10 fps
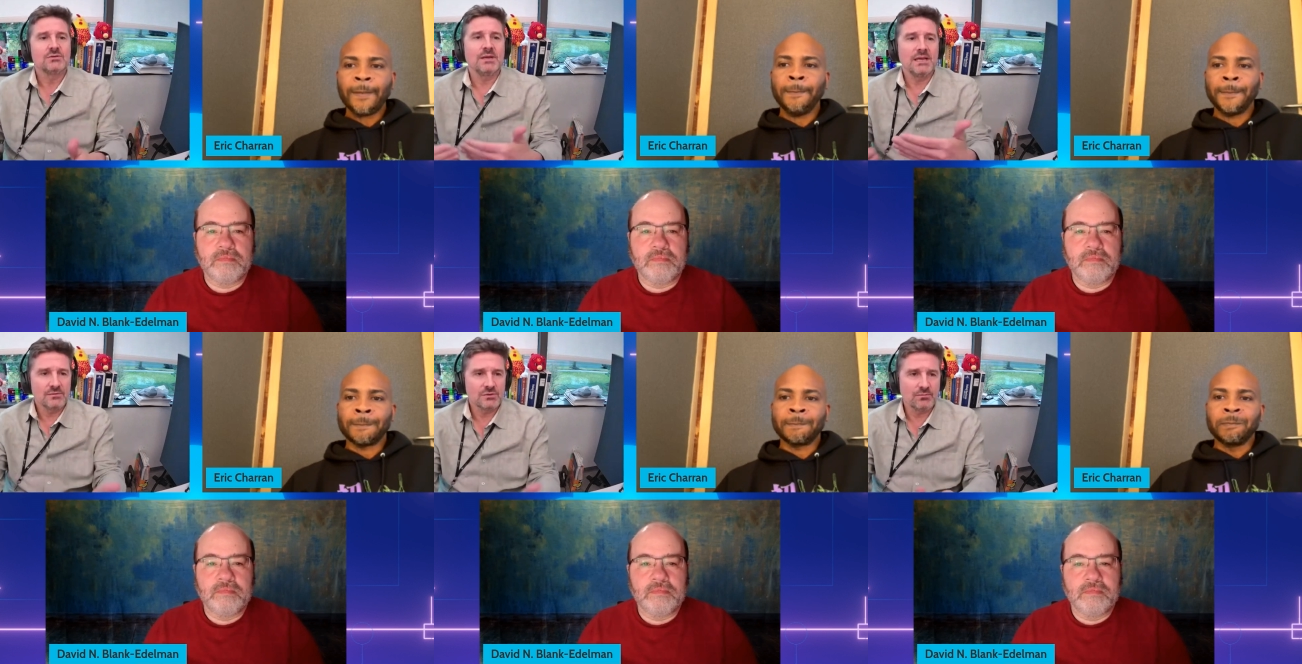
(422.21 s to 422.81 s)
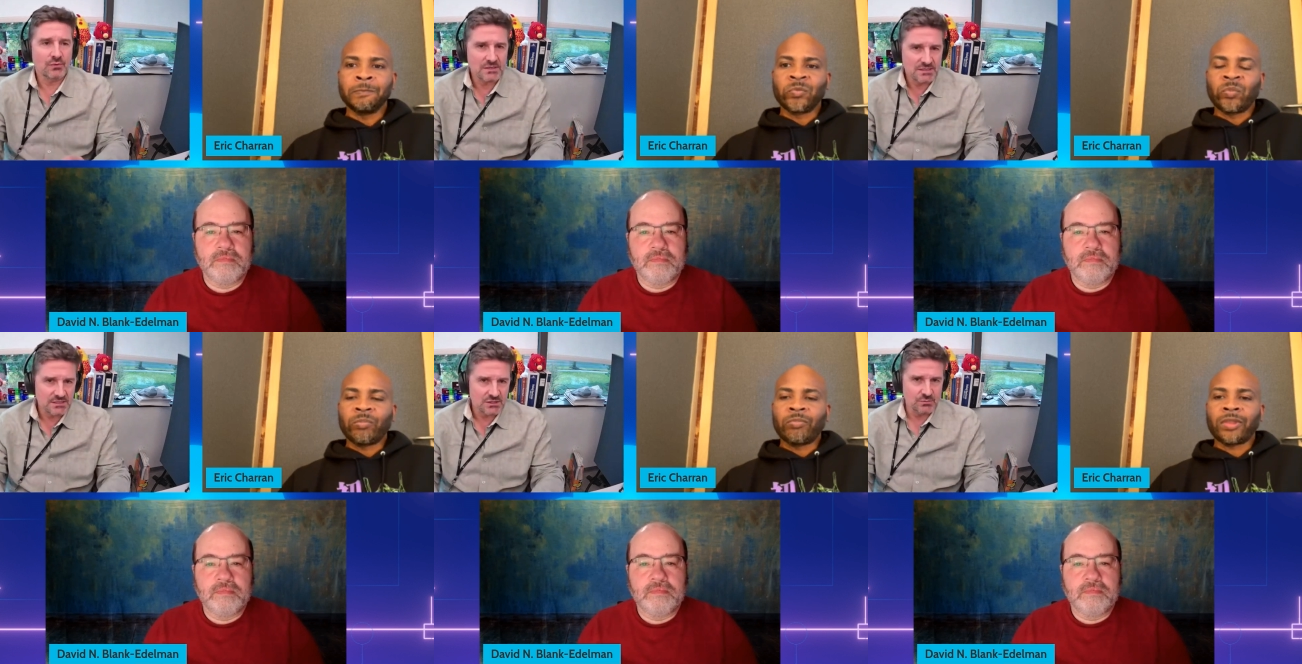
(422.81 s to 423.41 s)
Speaker 1: to be able to
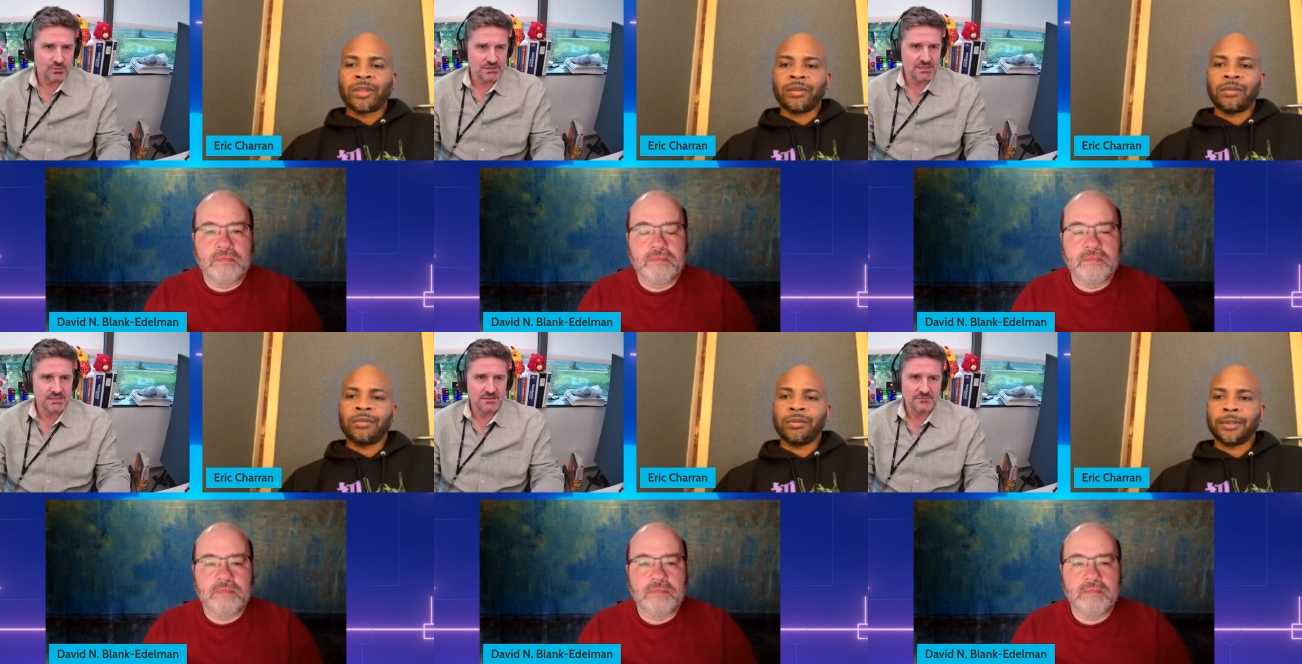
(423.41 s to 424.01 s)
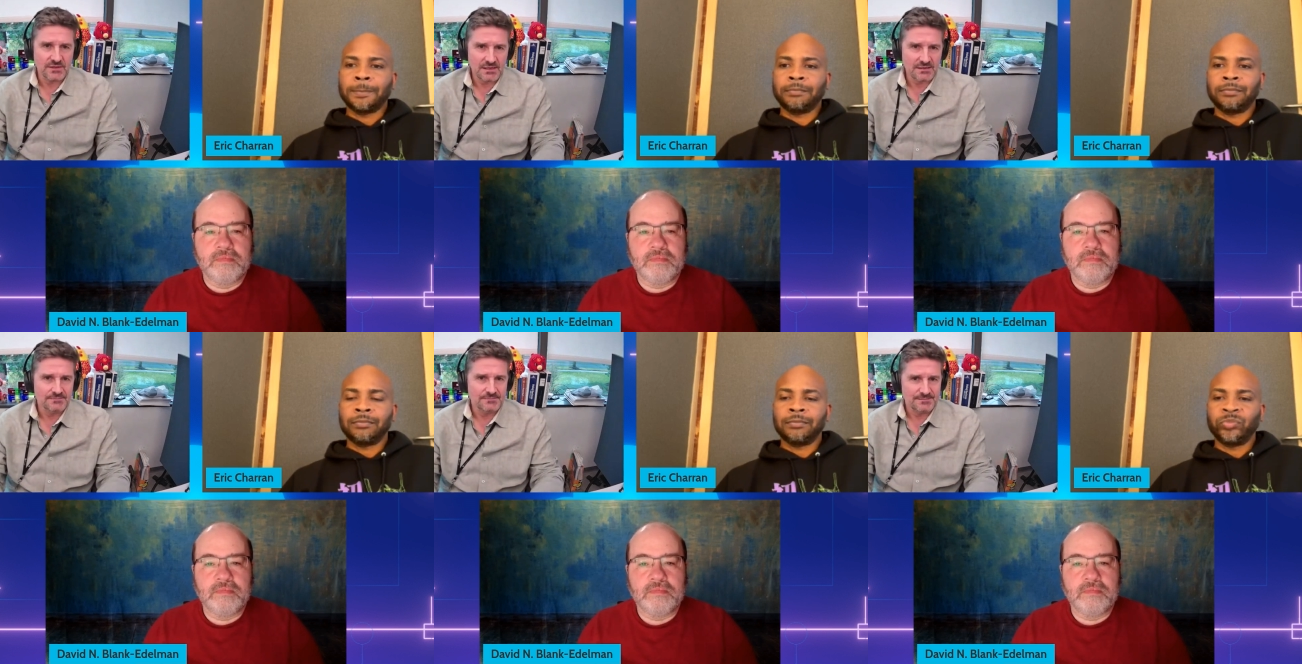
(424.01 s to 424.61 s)
process super sensitive
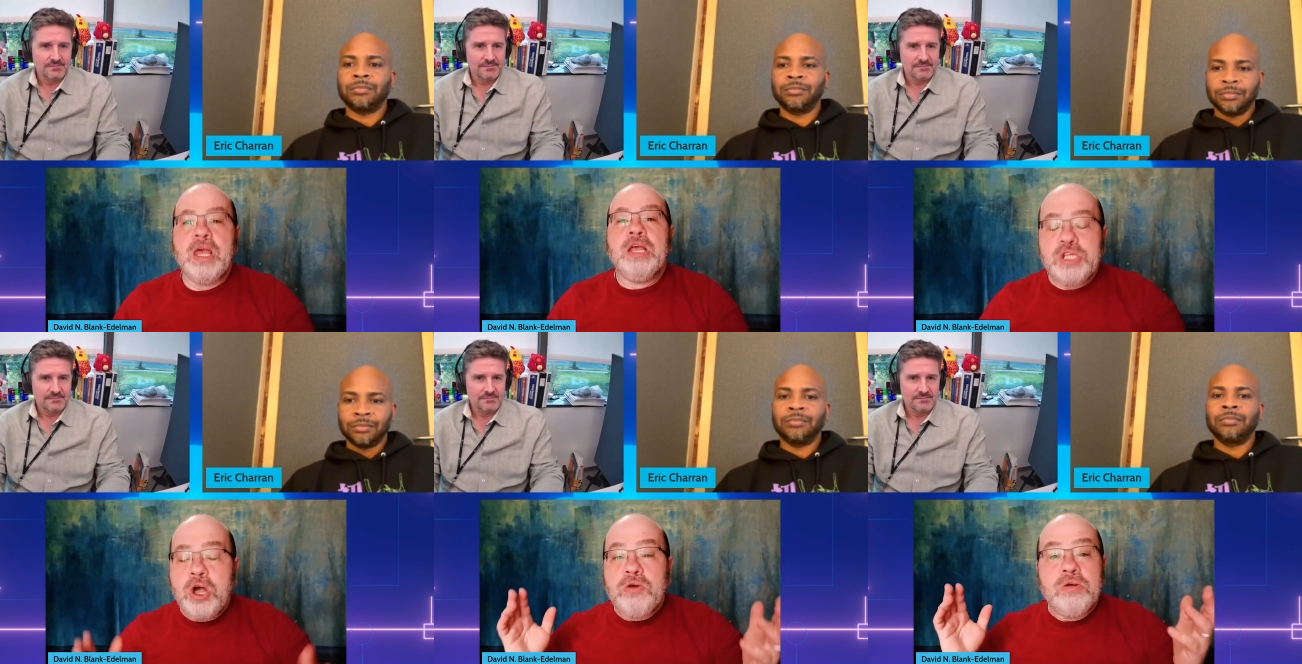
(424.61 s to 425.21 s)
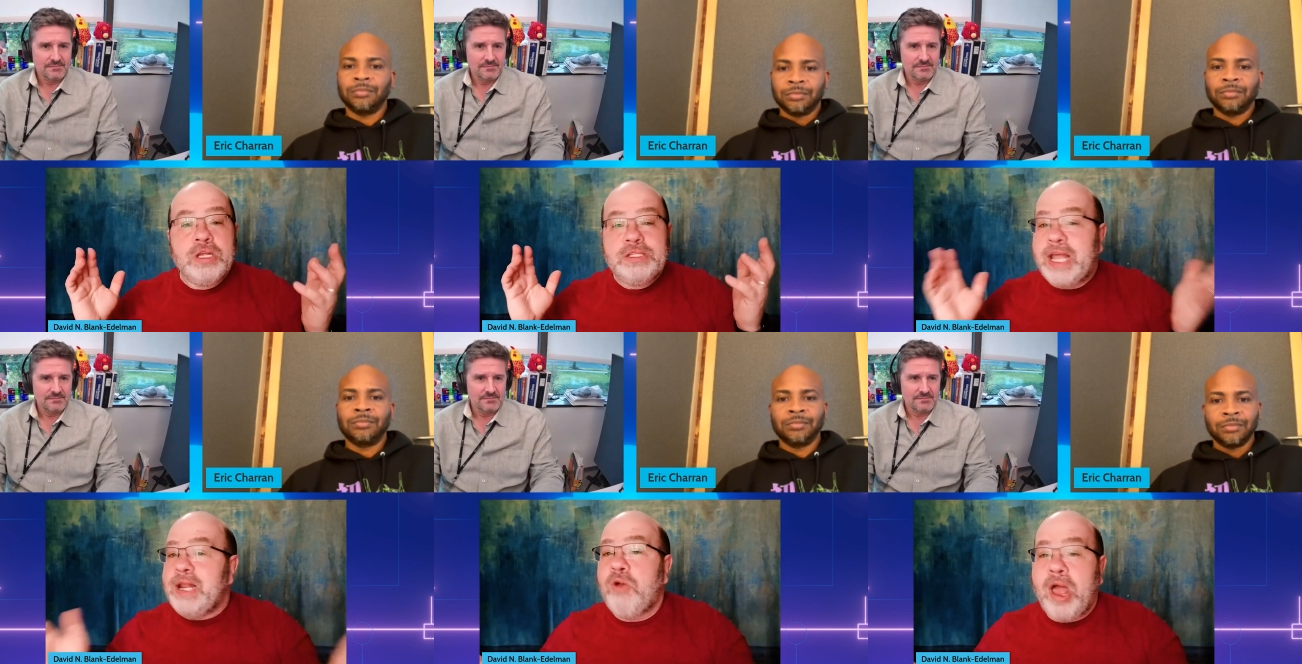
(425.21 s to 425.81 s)
data.
Speaker 2: So
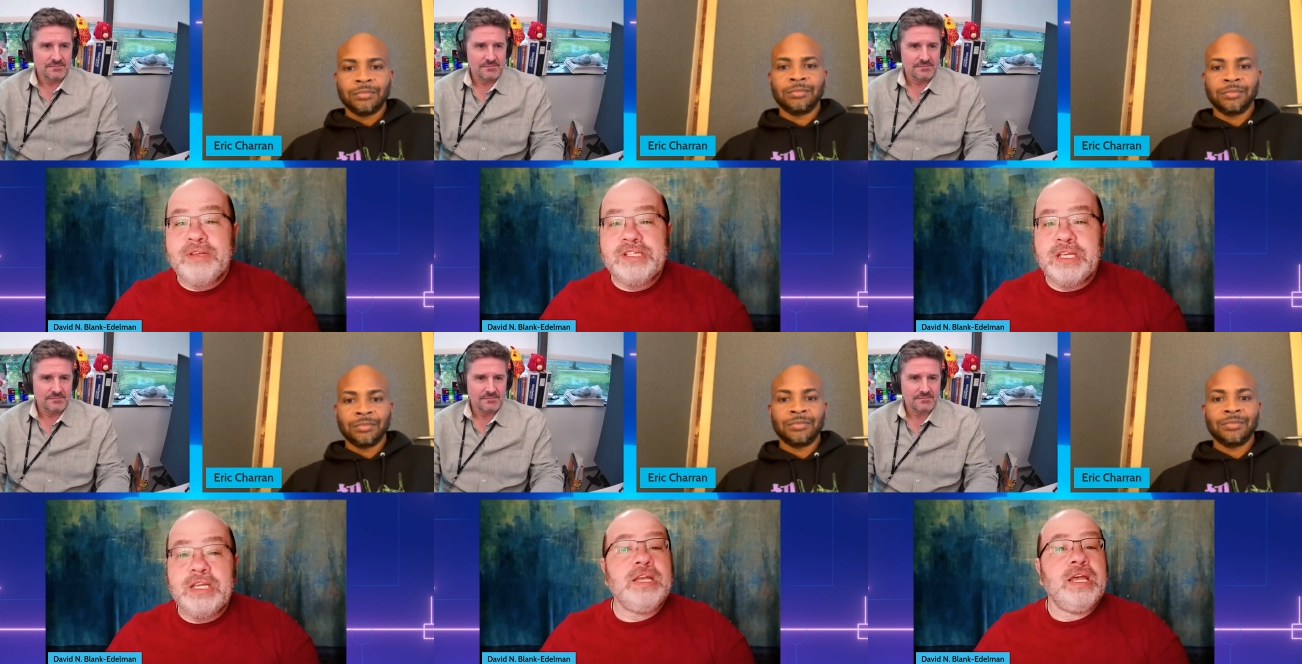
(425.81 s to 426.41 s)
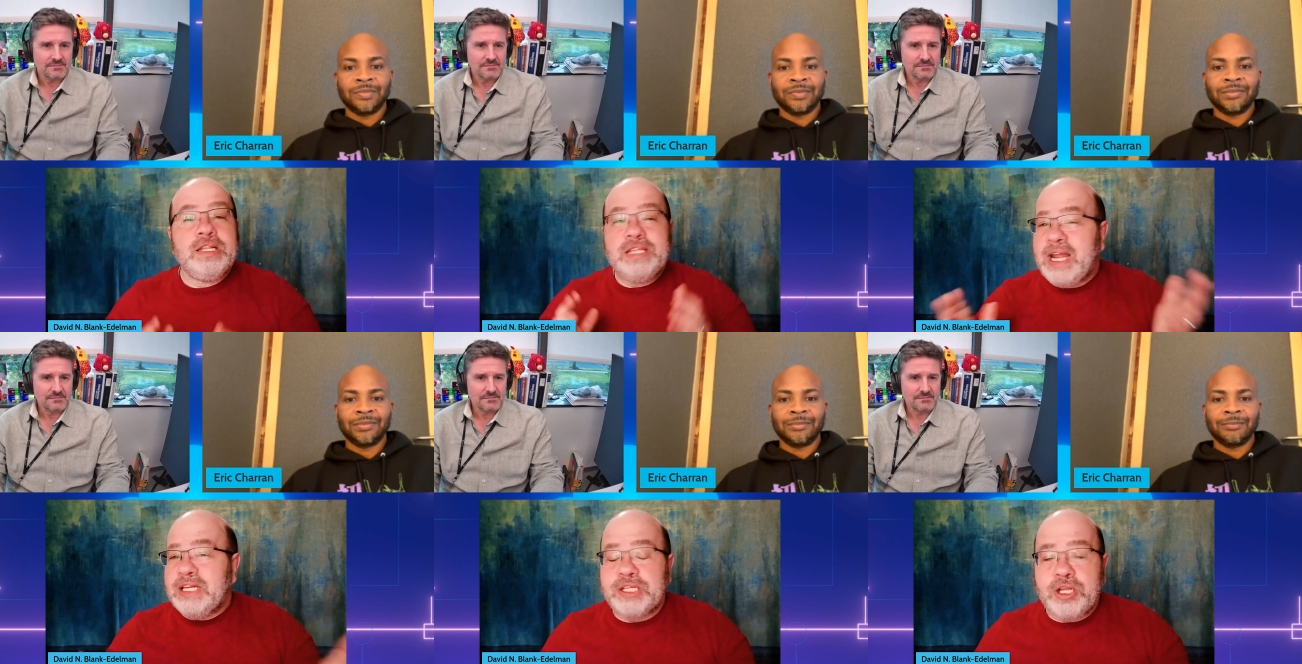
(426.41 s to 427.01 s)
data privacy,
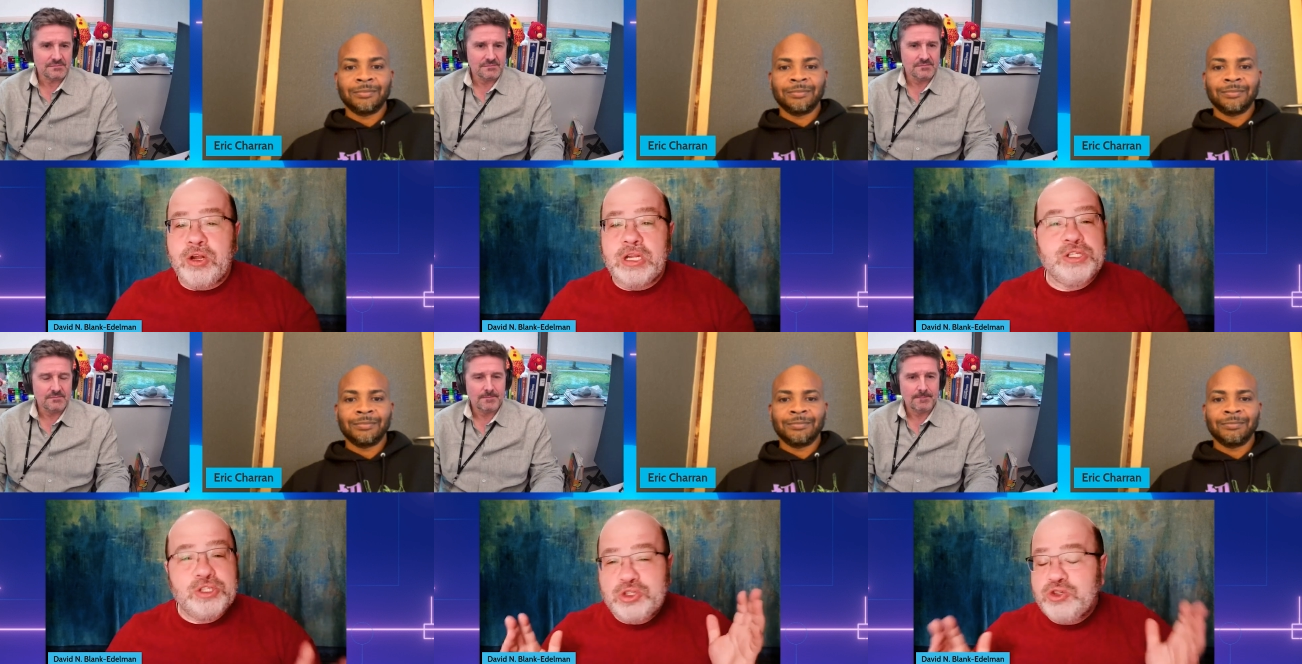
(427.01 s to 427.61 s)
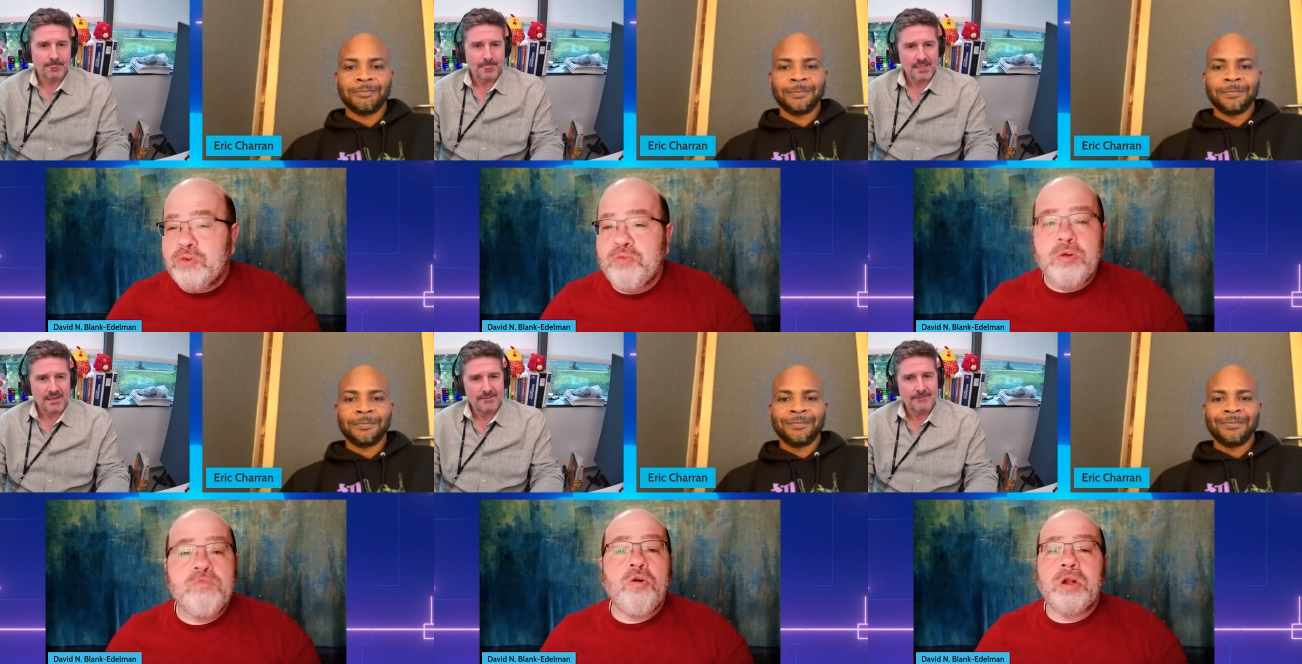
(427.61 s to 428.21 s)
data security,
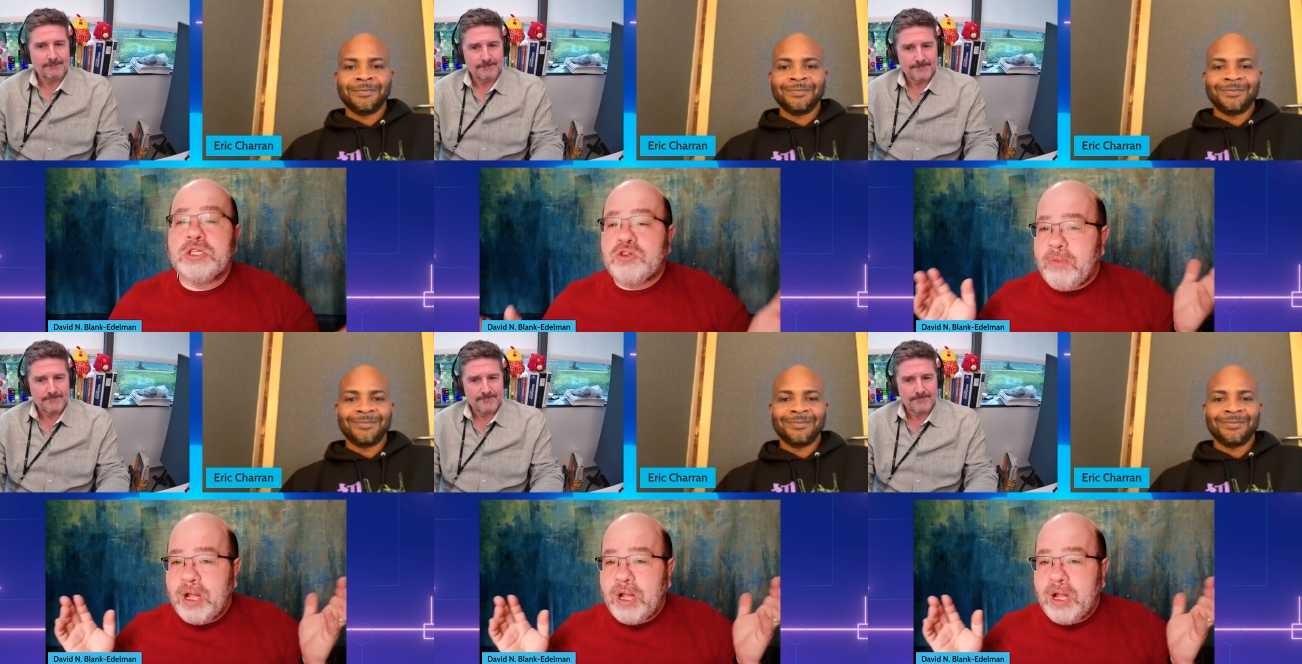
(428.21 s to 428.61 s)
super important. So I'm